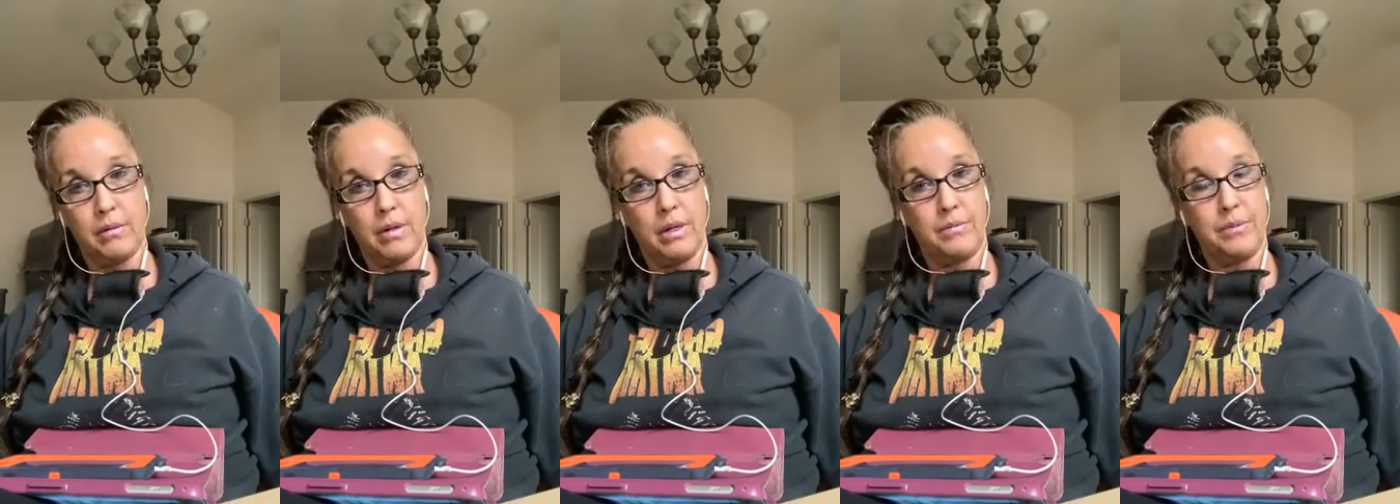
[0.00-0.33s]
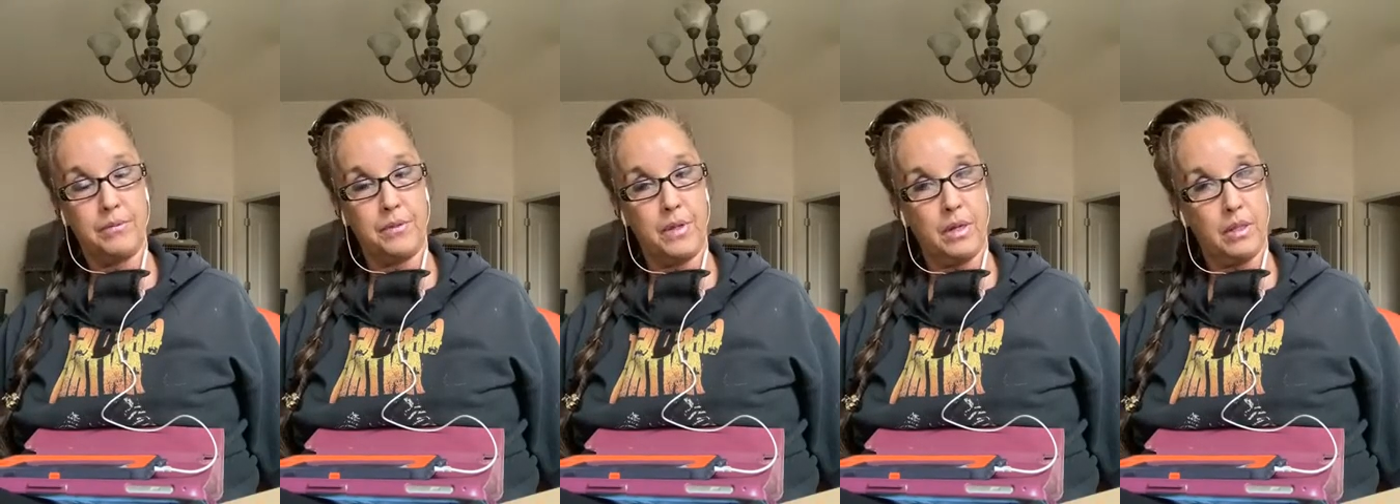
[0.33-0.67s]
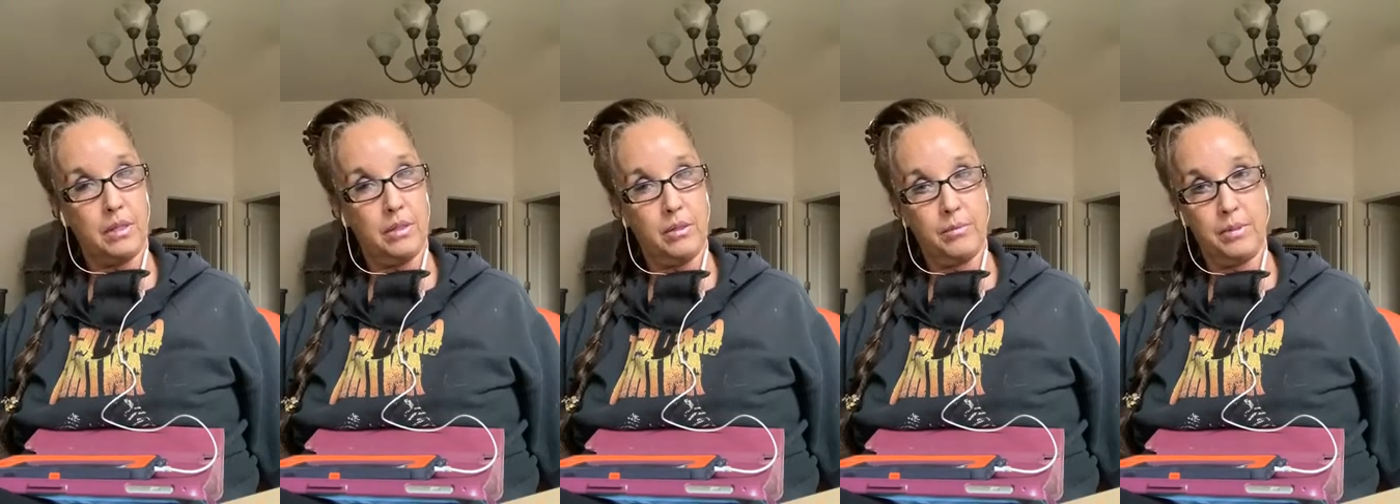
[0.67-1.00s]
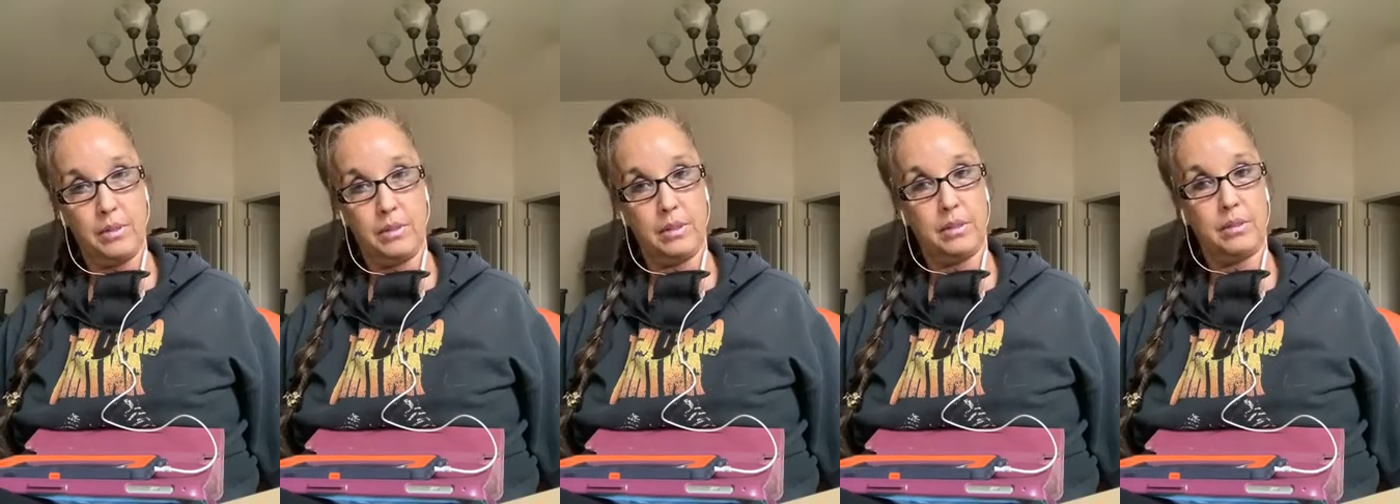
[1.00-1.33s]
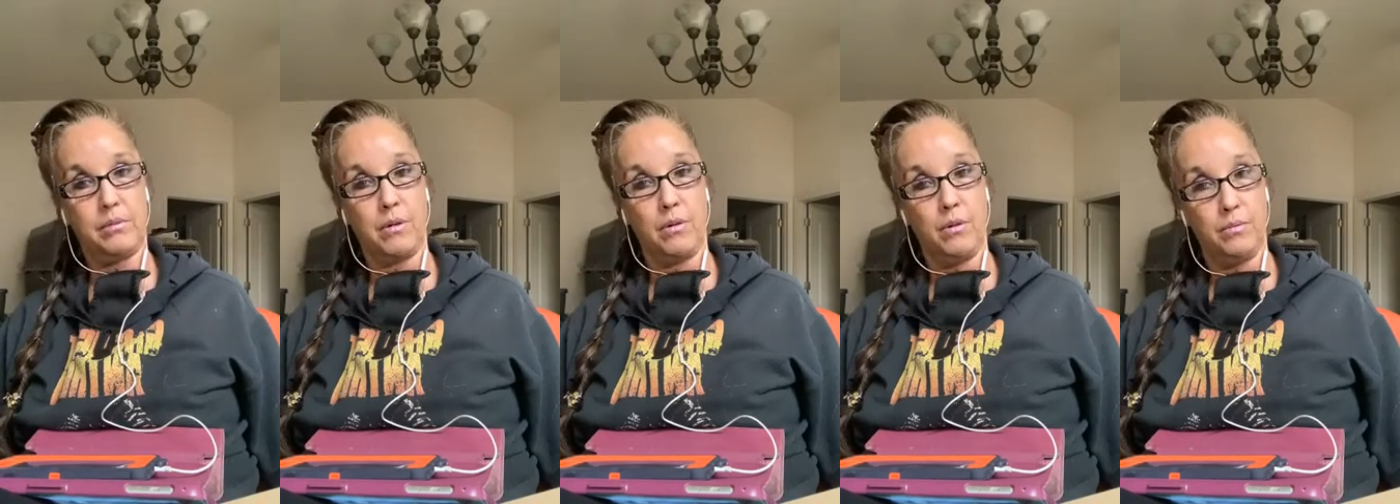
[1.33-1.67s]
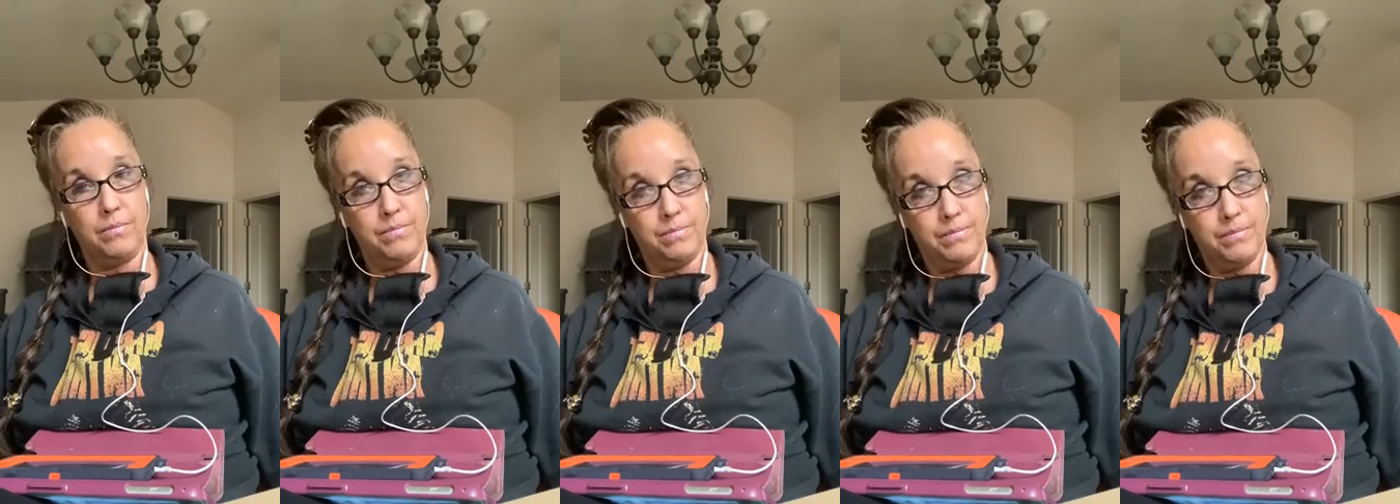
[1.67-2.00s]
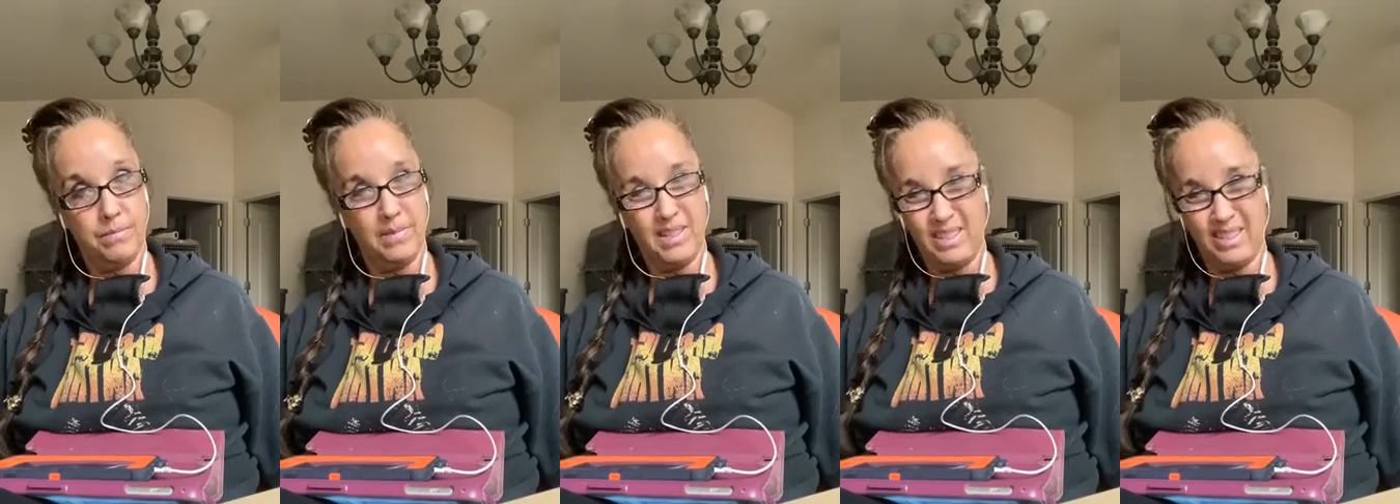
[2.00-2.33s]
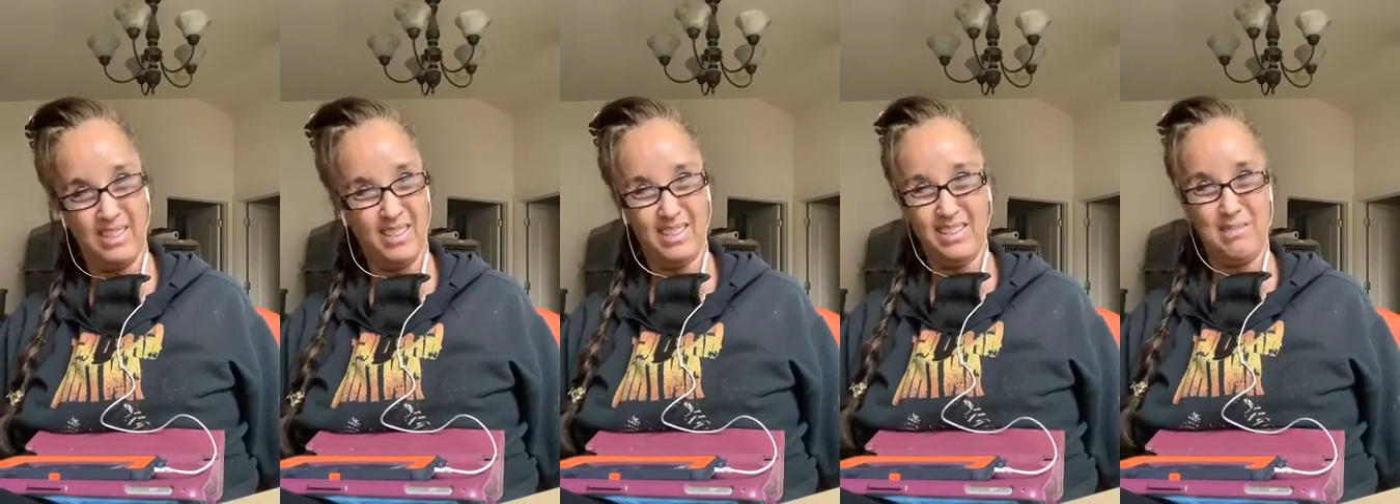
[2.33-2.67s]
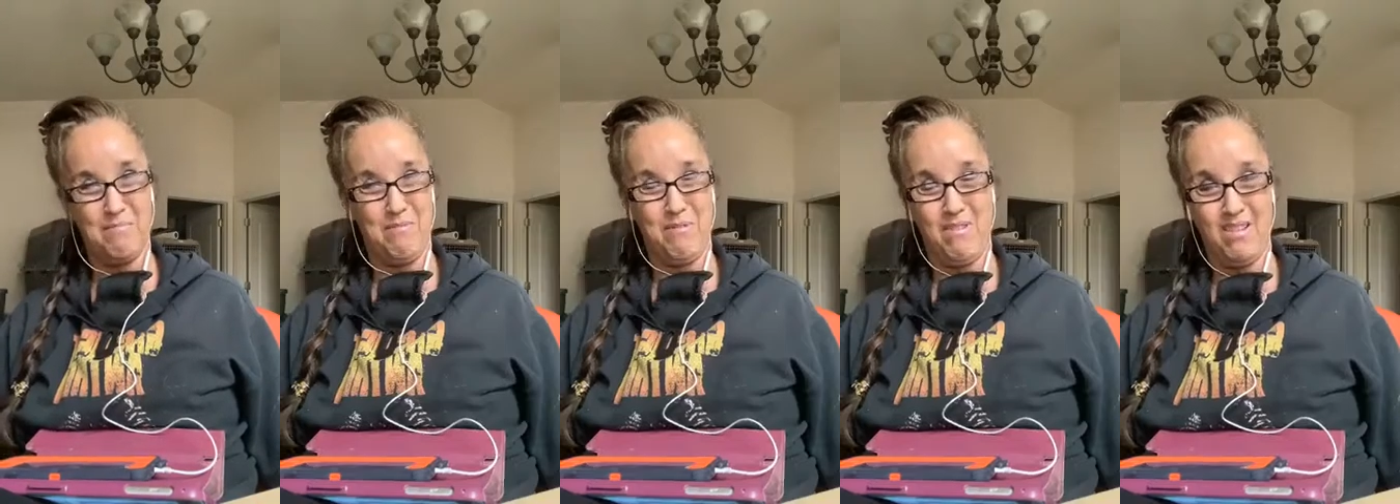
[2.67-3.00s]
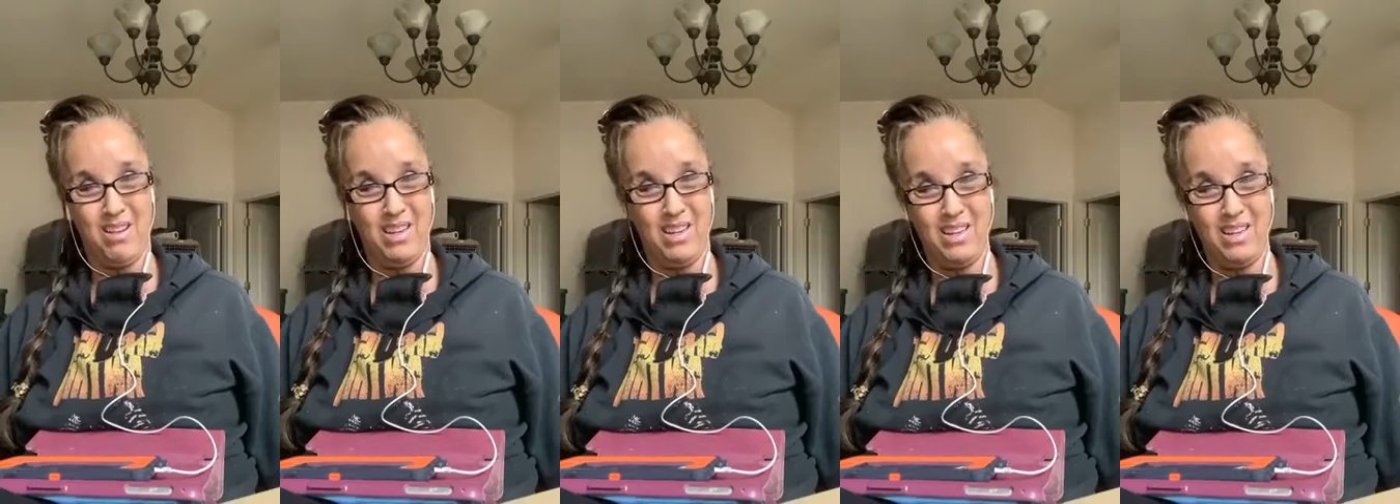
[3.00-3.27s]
and grab the vacuum and let's roll. Come on.